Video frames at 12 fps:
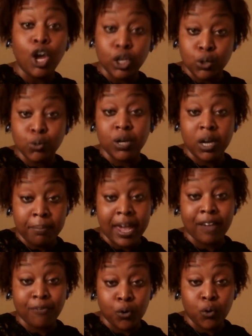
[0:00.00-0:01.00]
to come
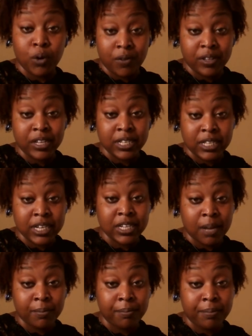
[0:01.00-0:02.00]
back for whoever this is
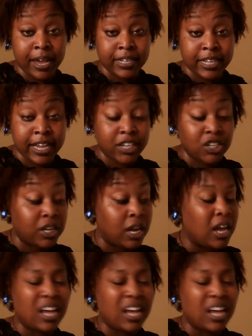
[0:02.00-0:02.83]
coming back, Saggy.